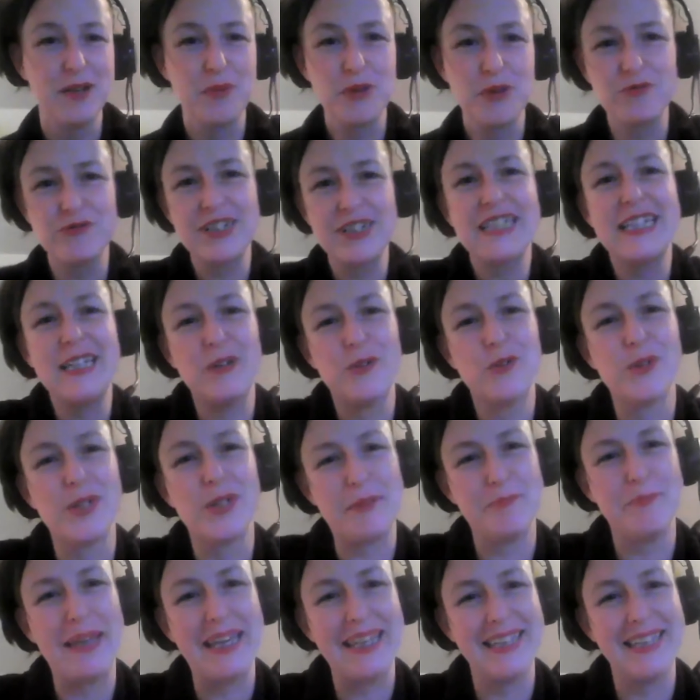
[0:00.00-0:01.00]
But really all
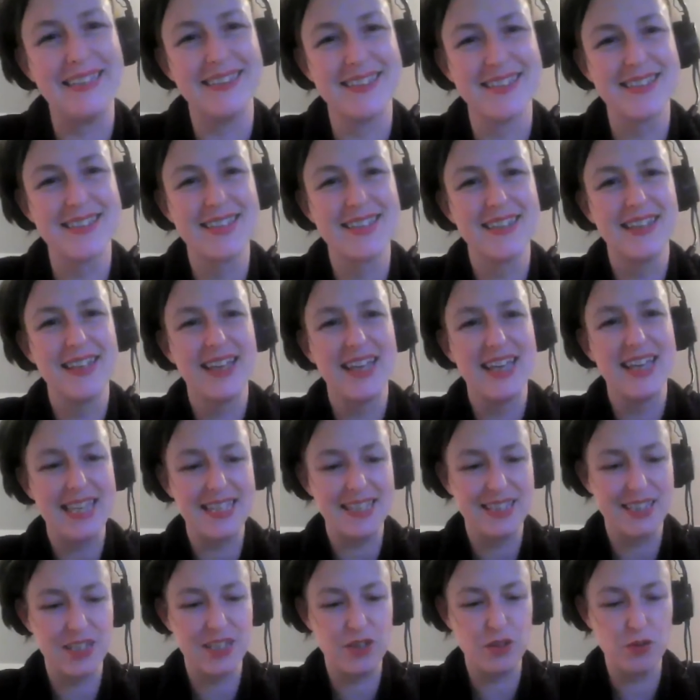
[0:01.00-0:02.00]
it means
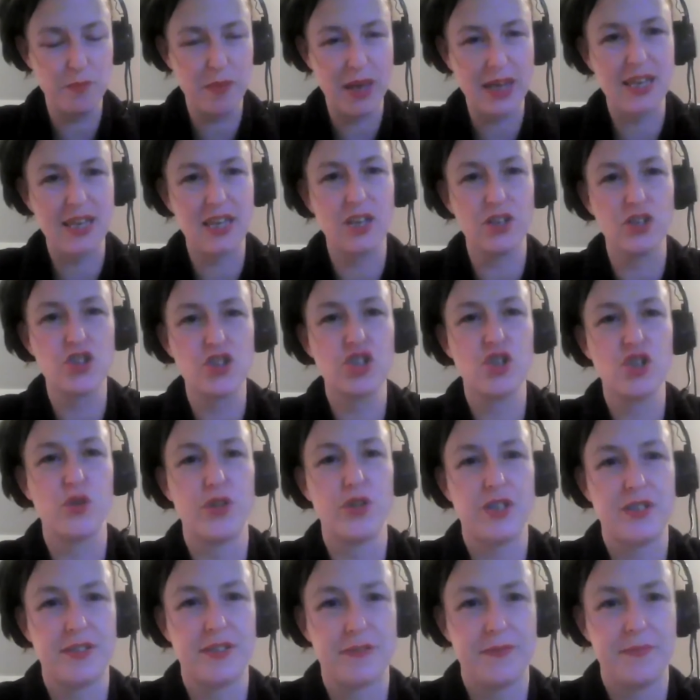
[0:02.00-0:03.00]
is that you're making a
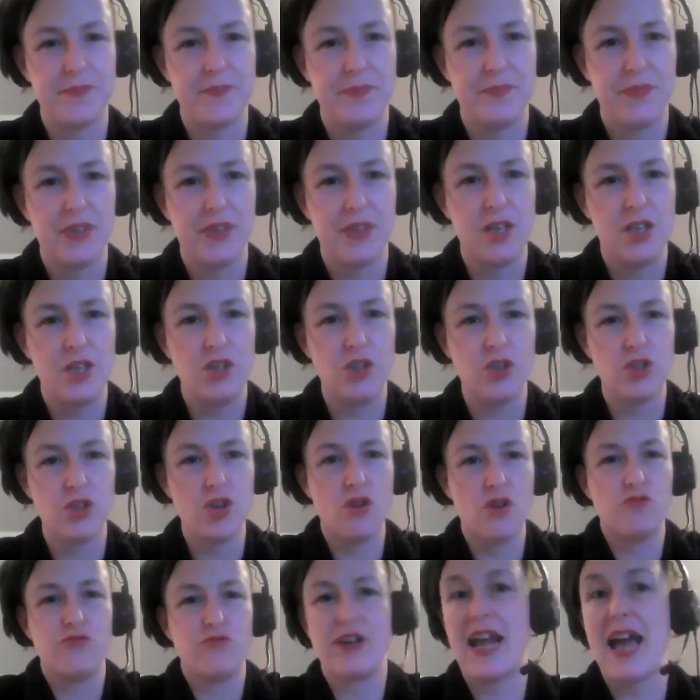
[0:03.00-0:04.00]
choice. You're
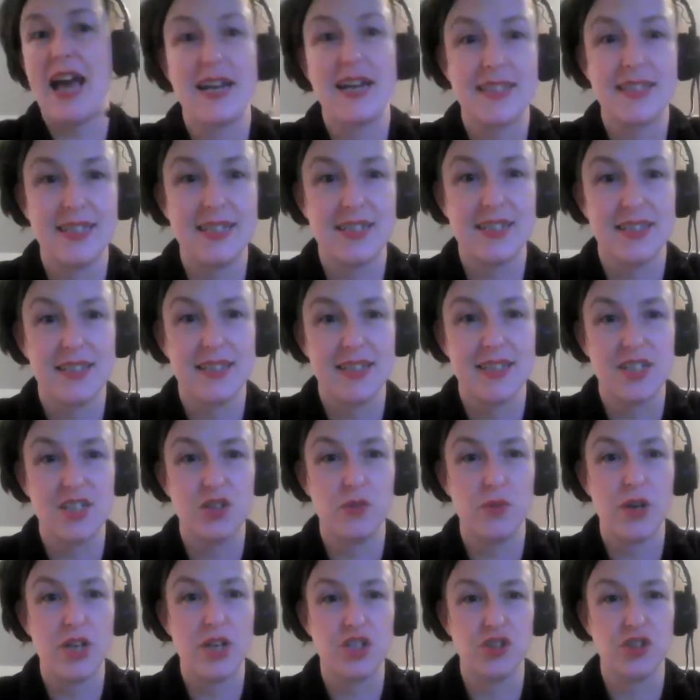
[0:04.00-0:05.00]
not reacting to the
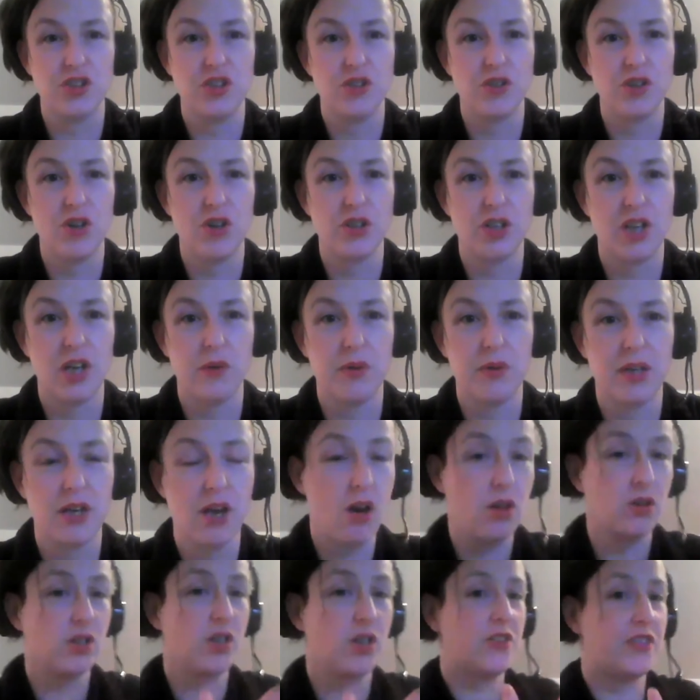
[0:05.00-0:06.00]
situation. You're not going,
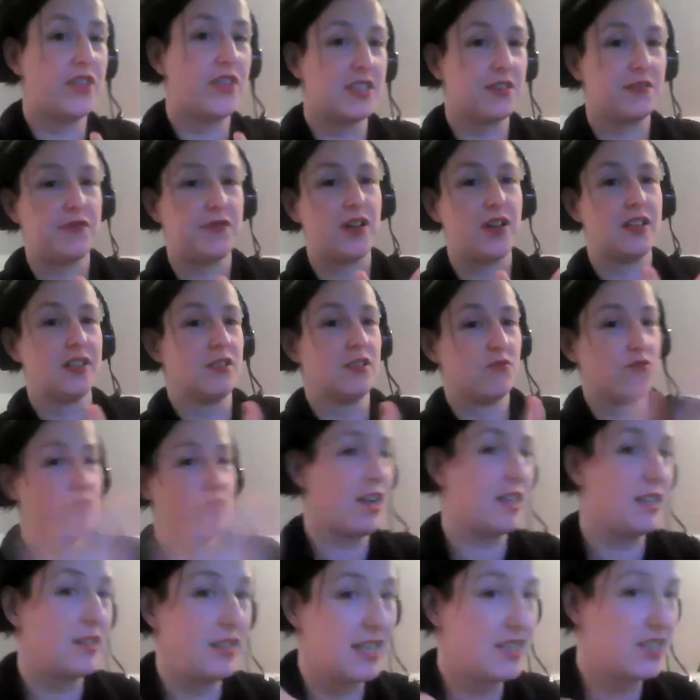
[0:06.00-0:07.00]
oh God, there's a fund.
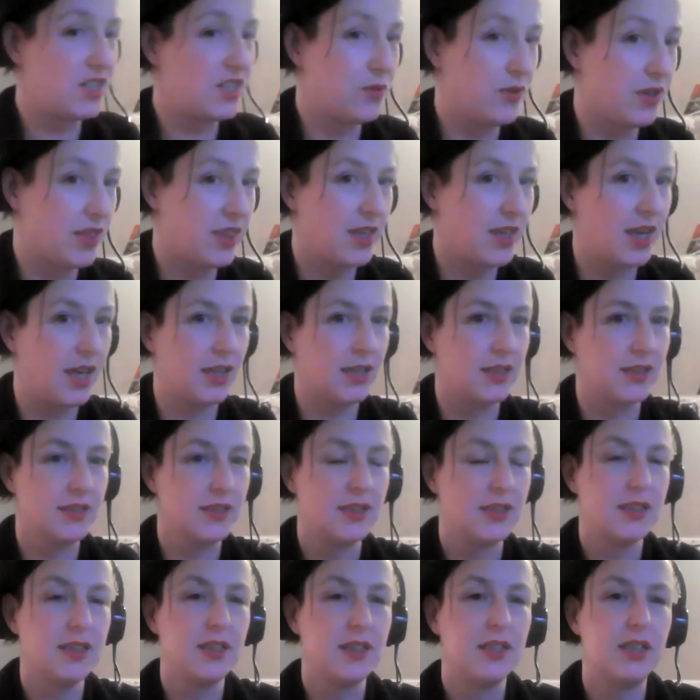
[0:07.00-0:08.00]
Right, let's do a thing.
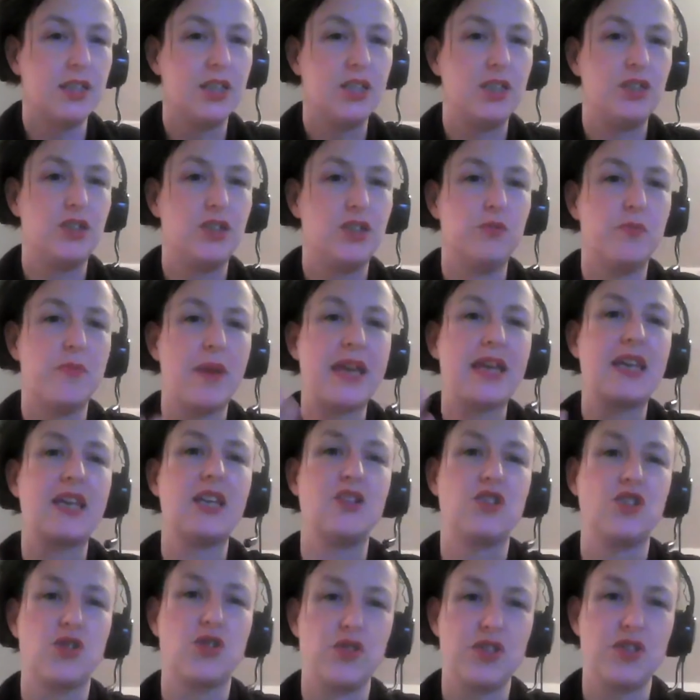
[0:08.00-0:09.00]
You're
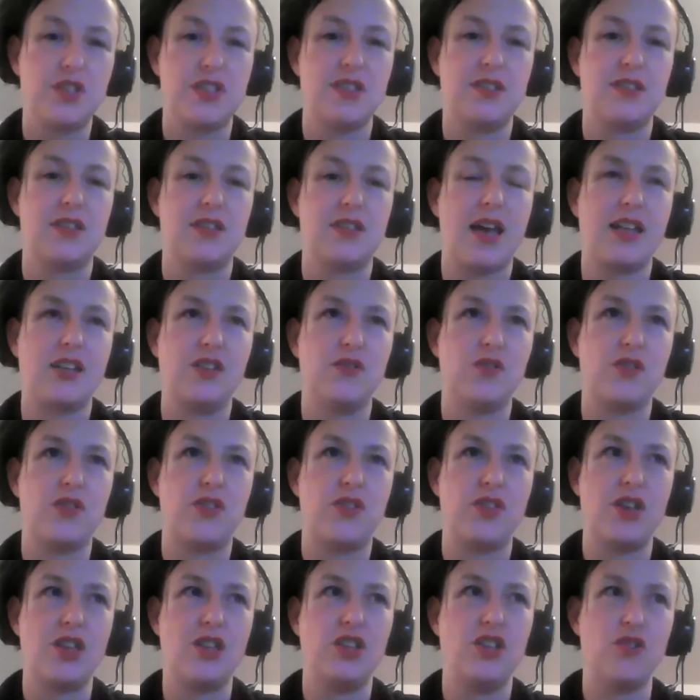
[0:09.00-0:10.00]
making choices and
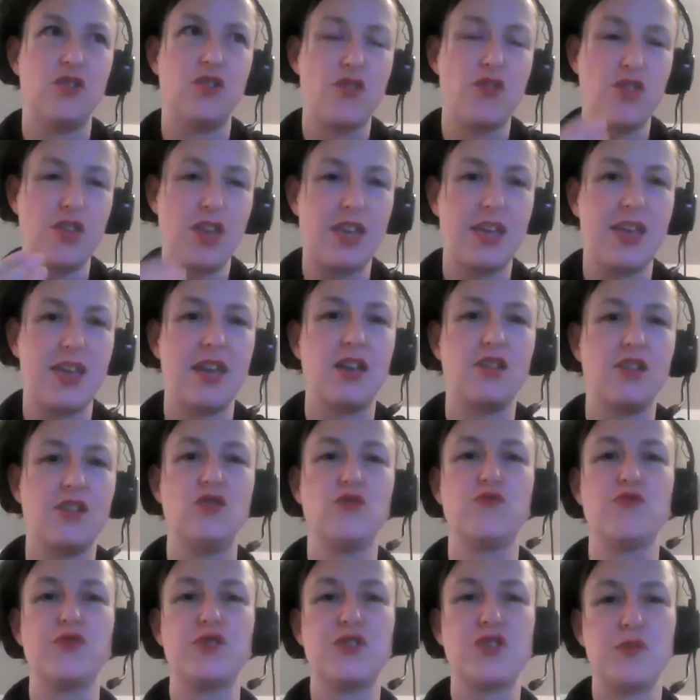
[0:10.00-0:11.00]
you're thinking and
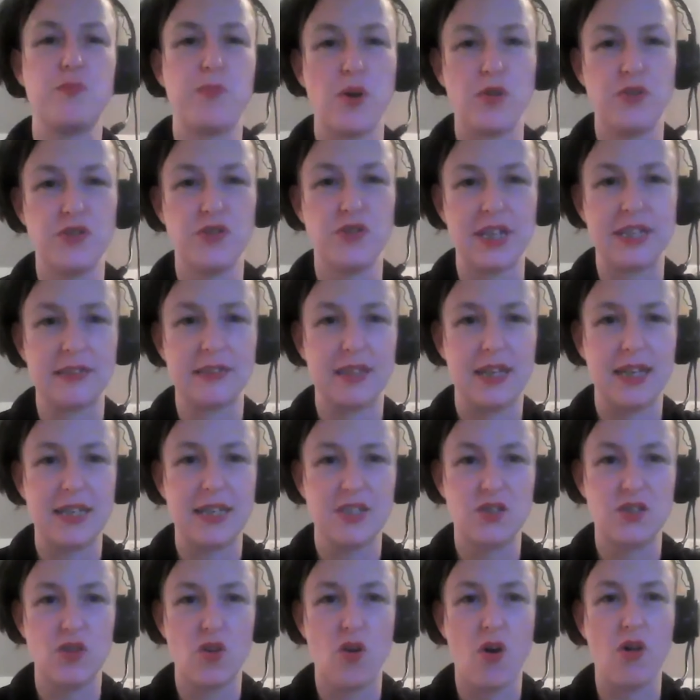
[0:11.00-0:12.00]
you're responding.
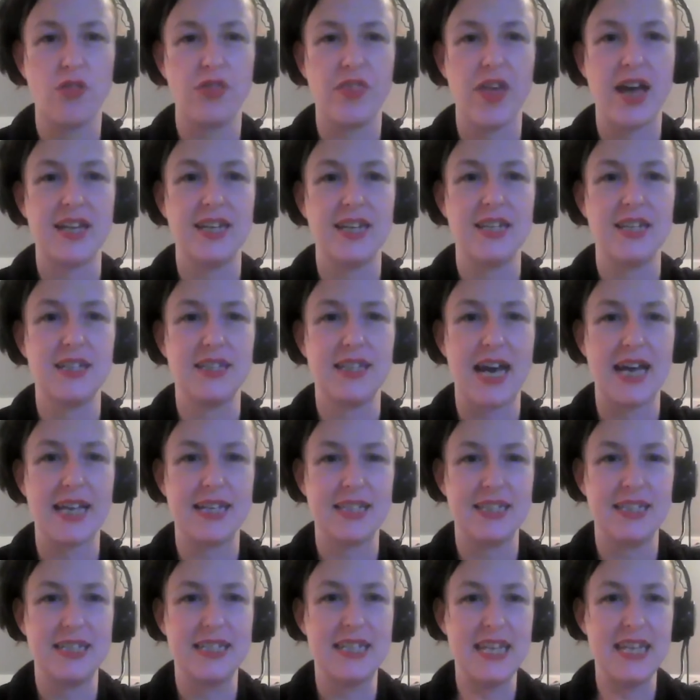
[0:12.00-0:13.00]
It's not that
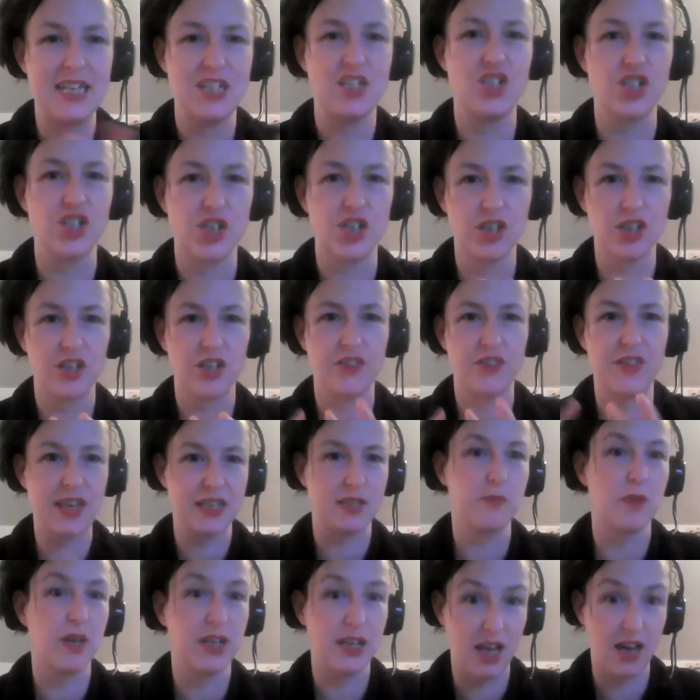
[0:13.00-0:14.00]
knee jerk,
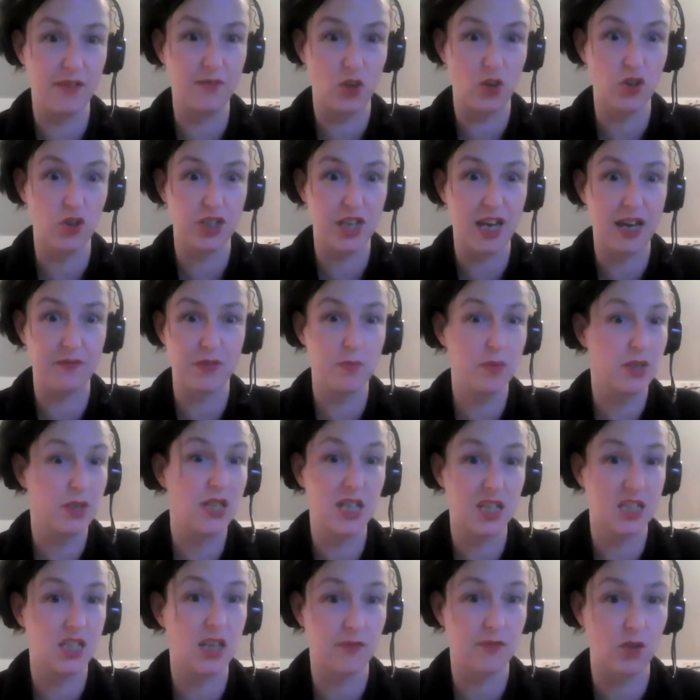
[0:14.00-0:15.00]
there's money, I've got to have the
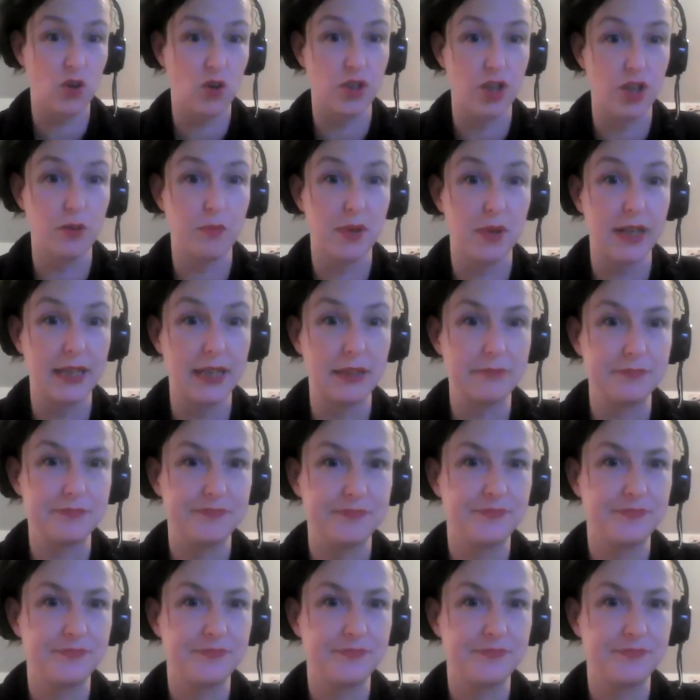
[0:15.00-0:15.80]
money because I've got no money.